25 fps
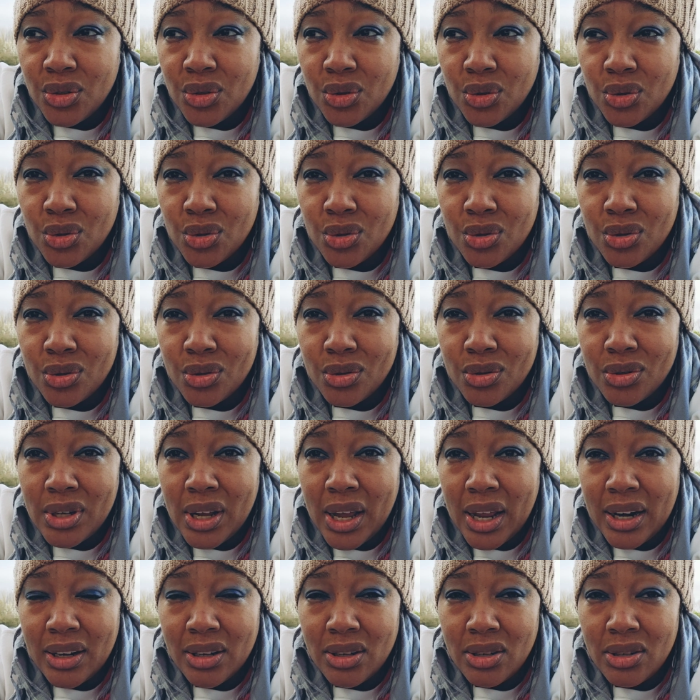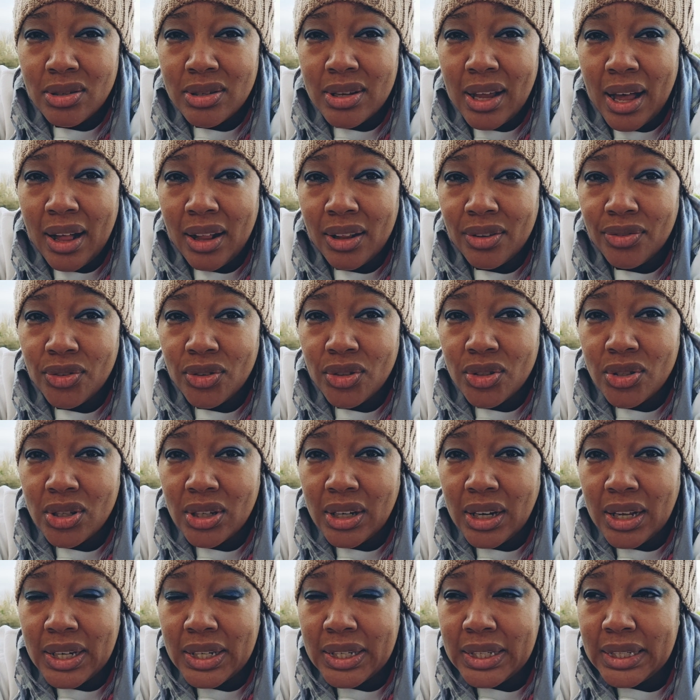just turning yourself
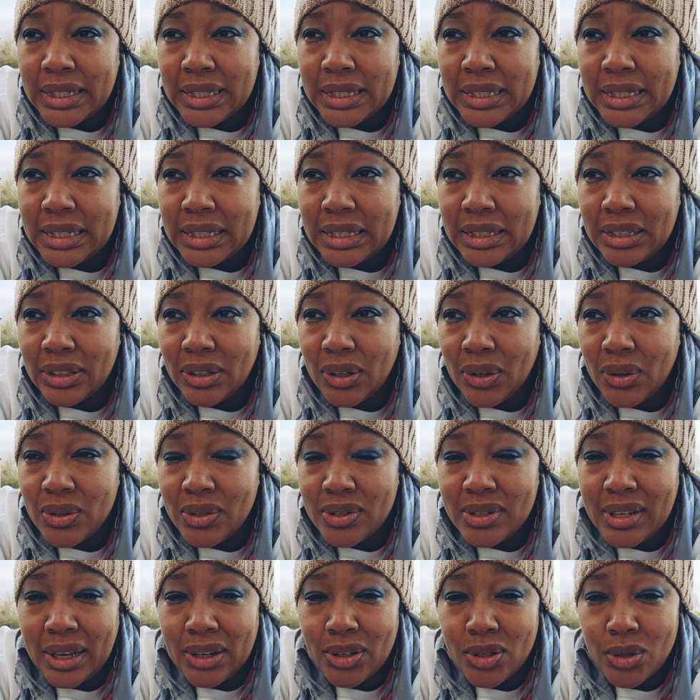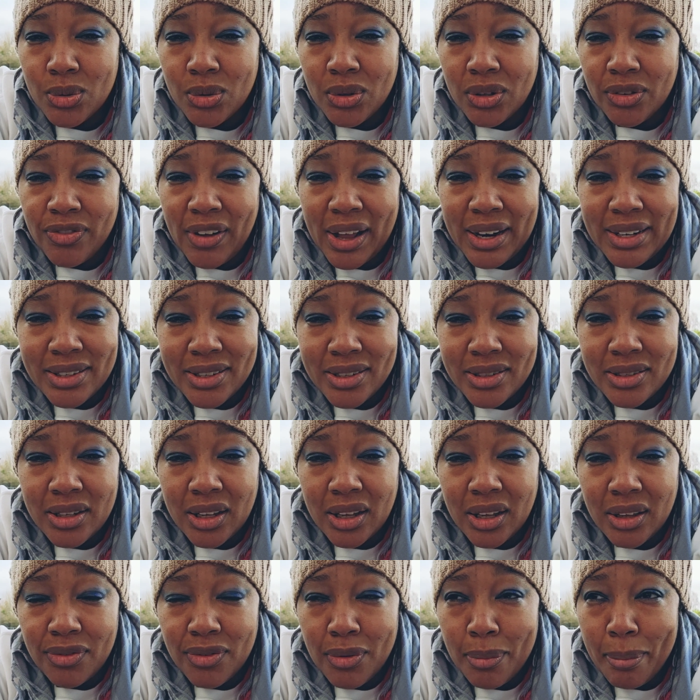into, like, you know, a sexual
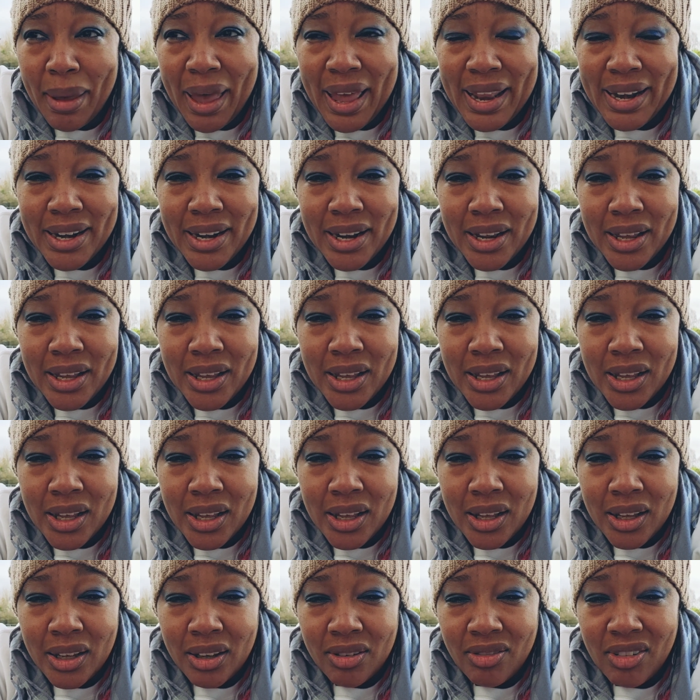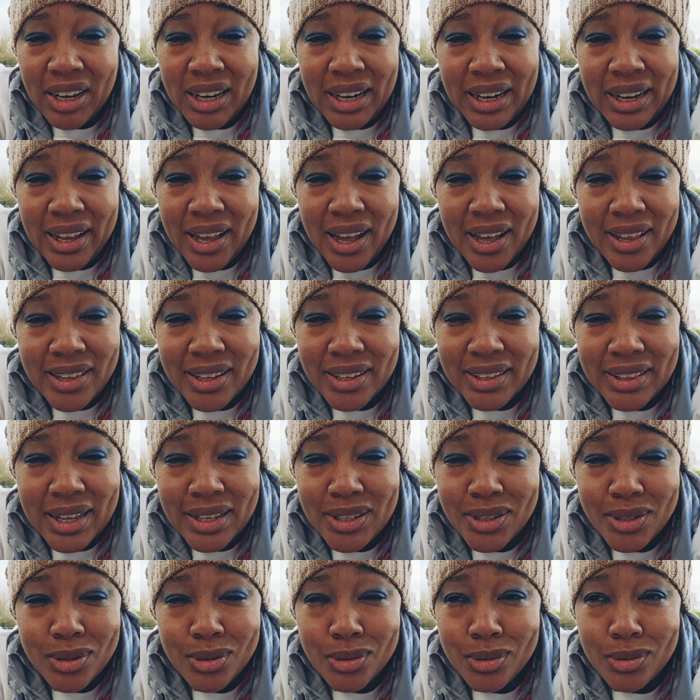fantasy for men. Really, I think
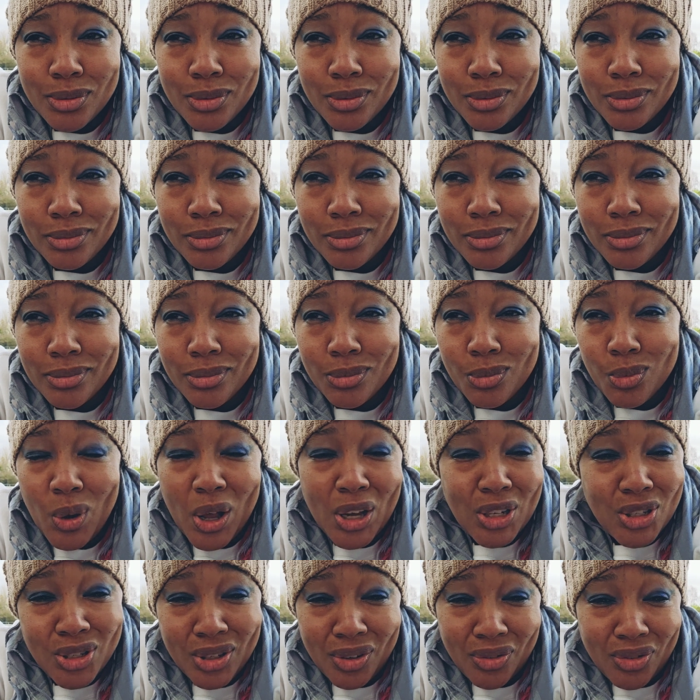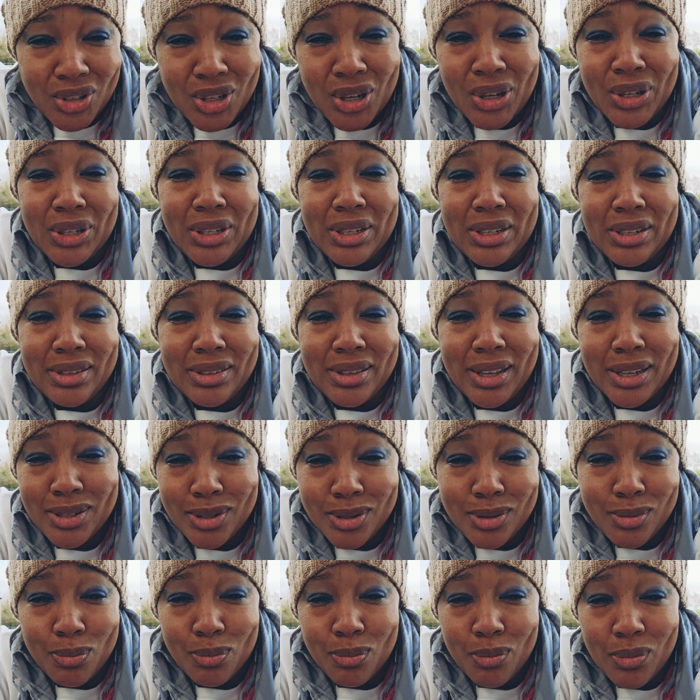that's what I should have done.
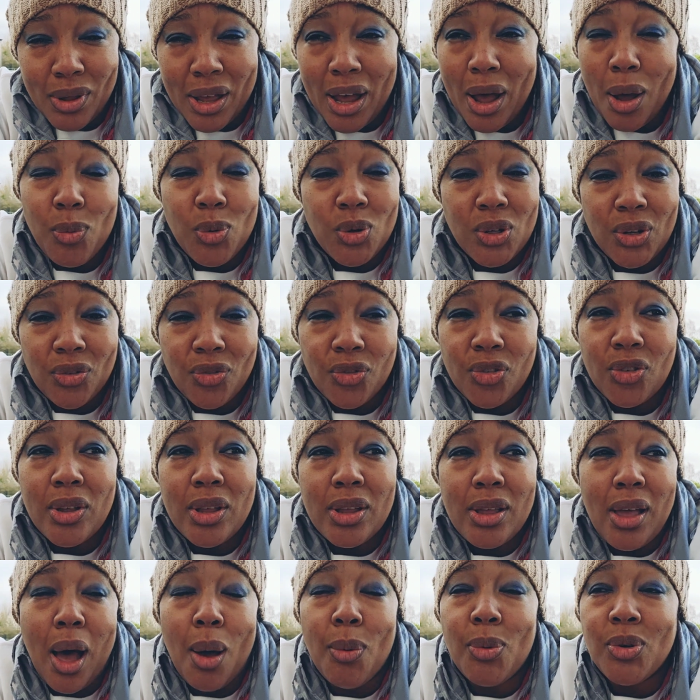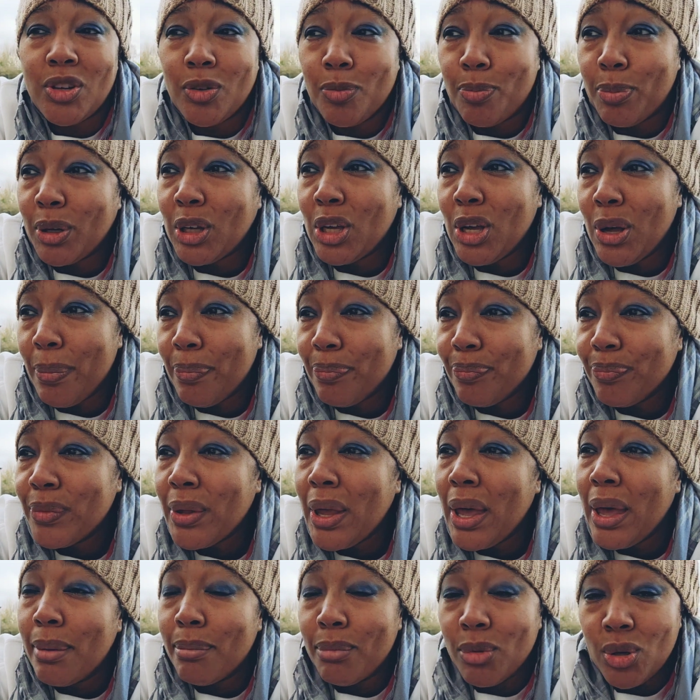I would have become
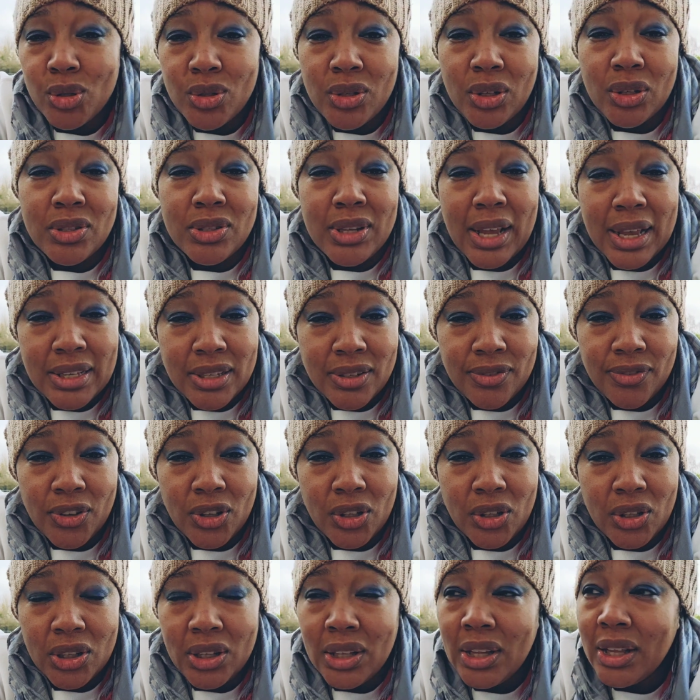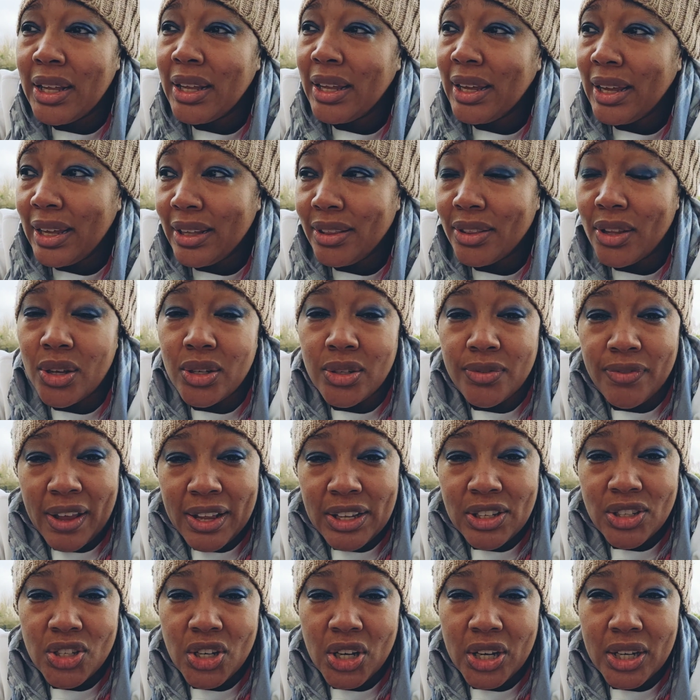more successful in those
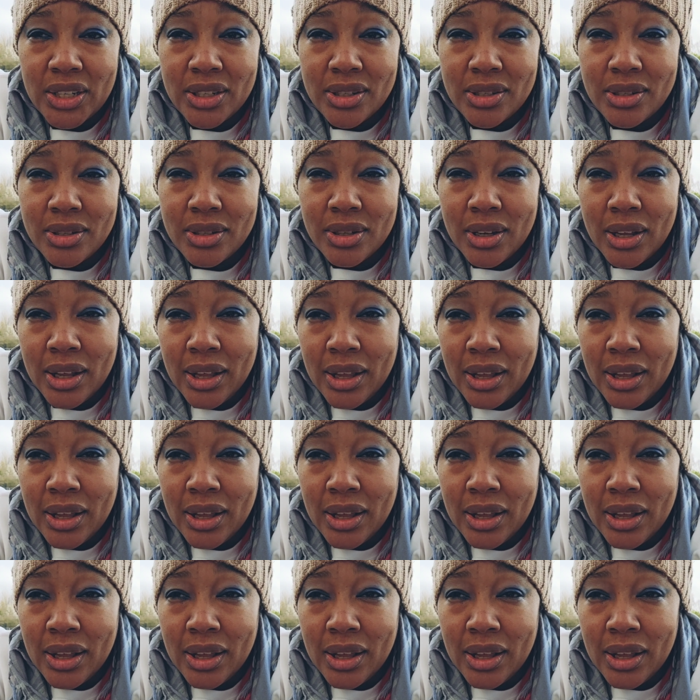ventures